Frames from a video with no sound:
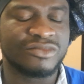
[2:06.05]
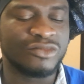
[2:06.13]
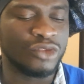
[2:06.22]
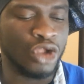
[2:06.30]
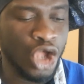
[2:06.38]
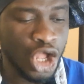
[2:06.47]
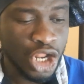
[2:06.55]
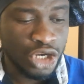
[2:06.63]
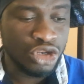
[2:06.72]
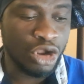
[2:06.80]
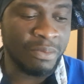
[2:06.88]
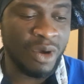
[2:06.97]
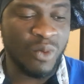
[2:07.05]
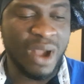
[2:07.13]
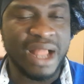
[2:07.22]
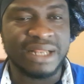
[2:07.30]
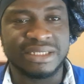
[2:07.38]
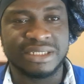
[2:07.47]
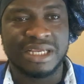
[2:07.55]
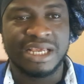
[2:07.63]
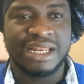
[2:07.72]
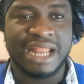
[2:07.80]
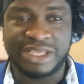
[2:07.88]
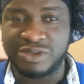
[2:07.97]
If he survives this,
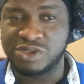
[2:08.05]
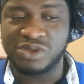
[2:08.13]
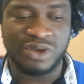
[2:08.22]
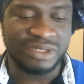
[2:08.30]
then